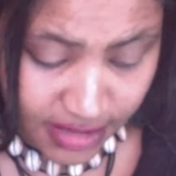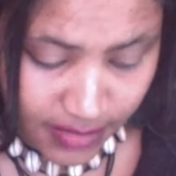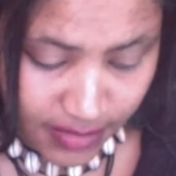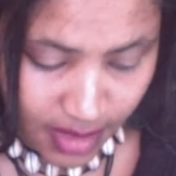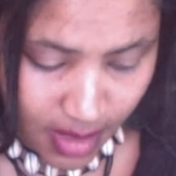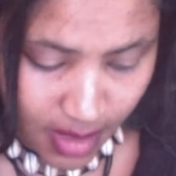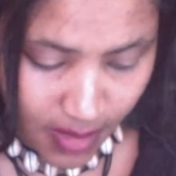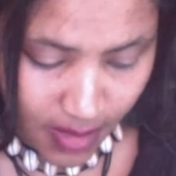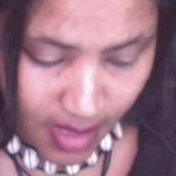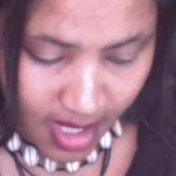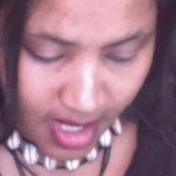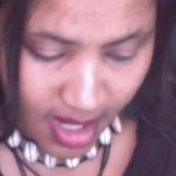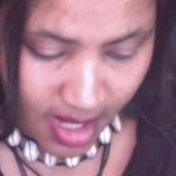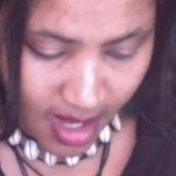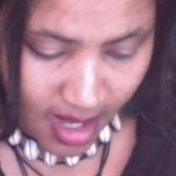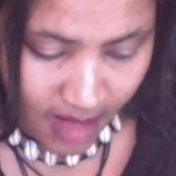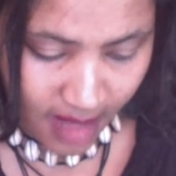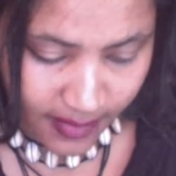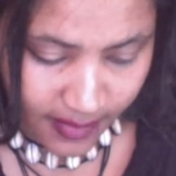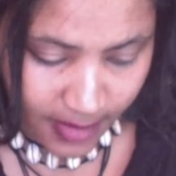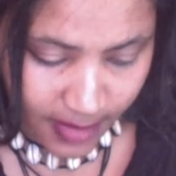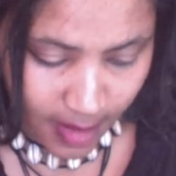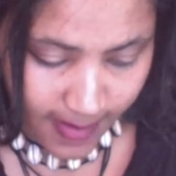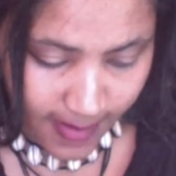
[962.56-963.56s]
going off.
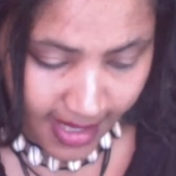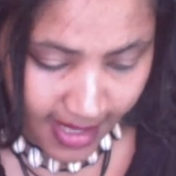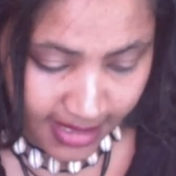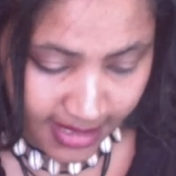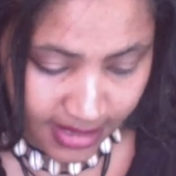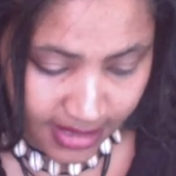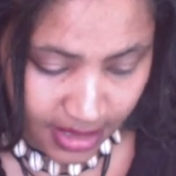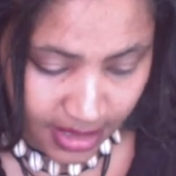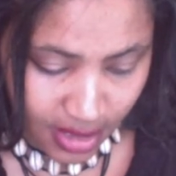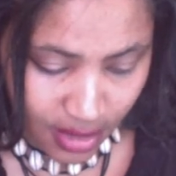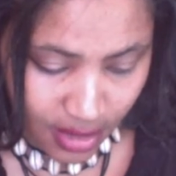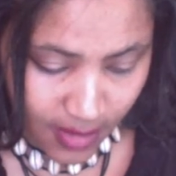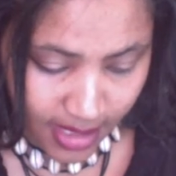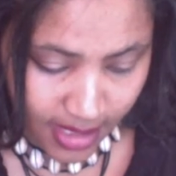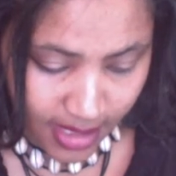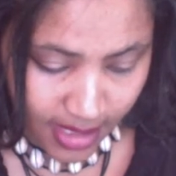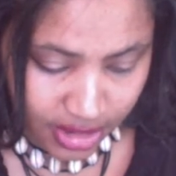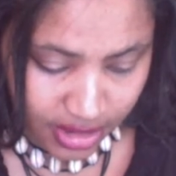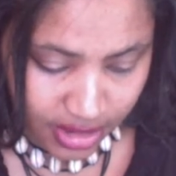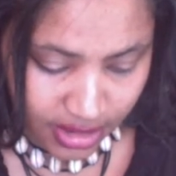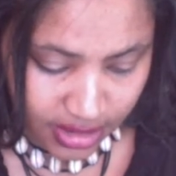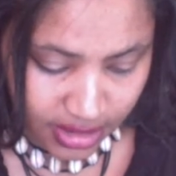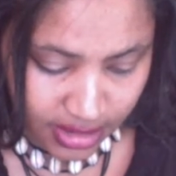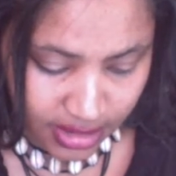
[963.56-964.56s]
Go back to your
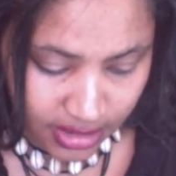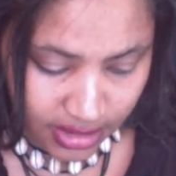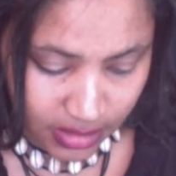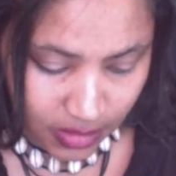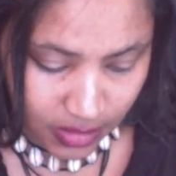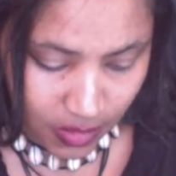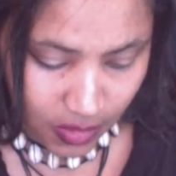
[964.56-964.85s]
questions.